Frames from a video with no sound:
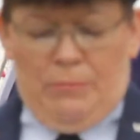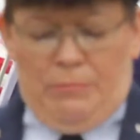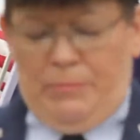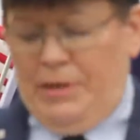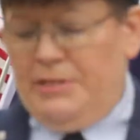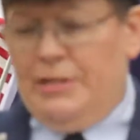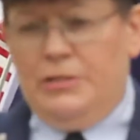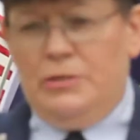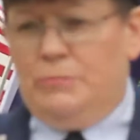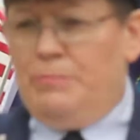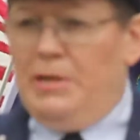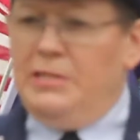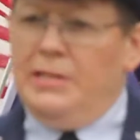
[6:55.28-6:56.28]

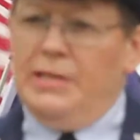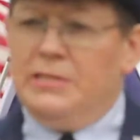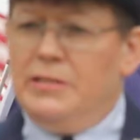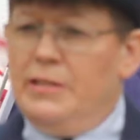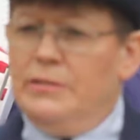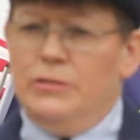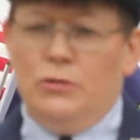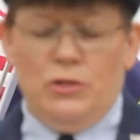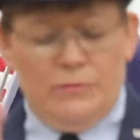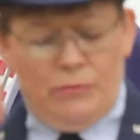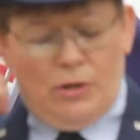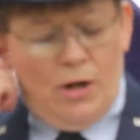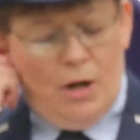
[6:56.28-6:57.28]
PTSD isn't
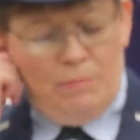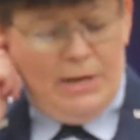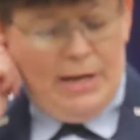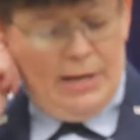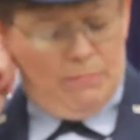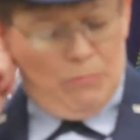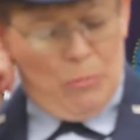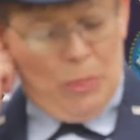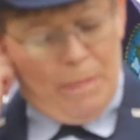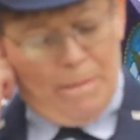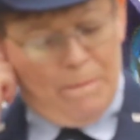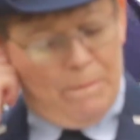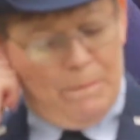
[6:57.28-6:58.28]
just for combat.
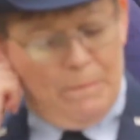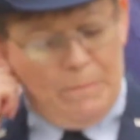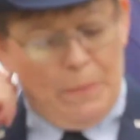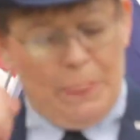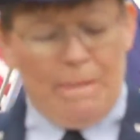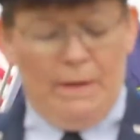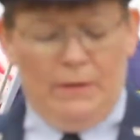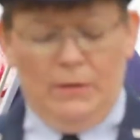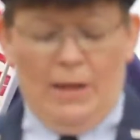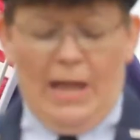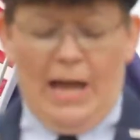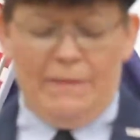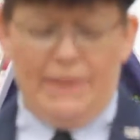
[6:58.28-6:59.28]

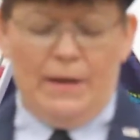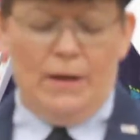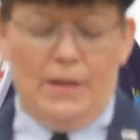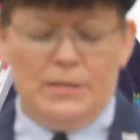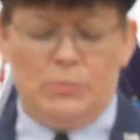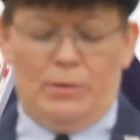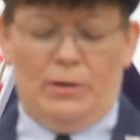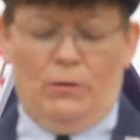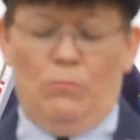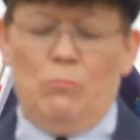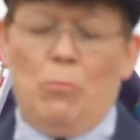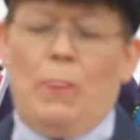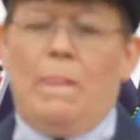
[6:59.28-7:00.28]
At that hospital,
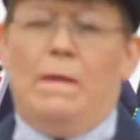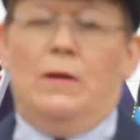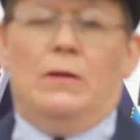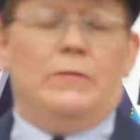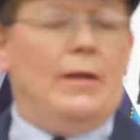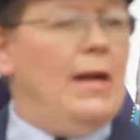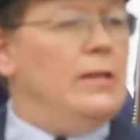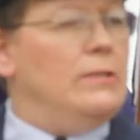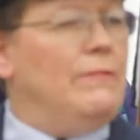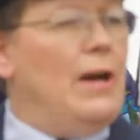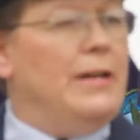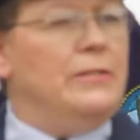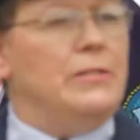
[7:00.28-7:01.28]
they had
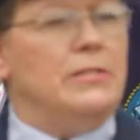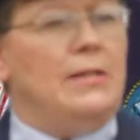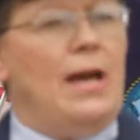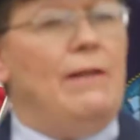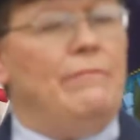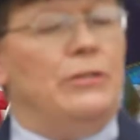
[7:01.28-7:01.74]
divided the staff